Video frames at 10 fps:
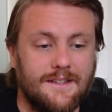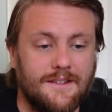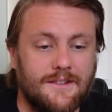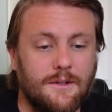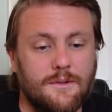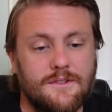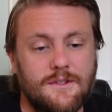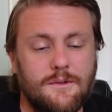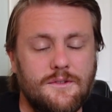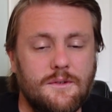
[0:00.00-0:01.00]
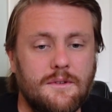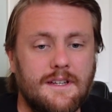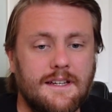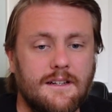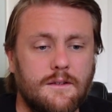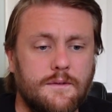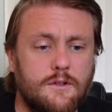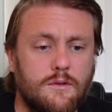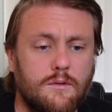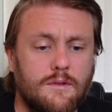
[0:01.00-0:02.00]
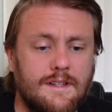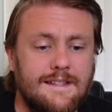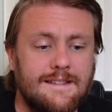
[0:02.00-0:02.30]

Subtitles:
So it's too soon to get an official release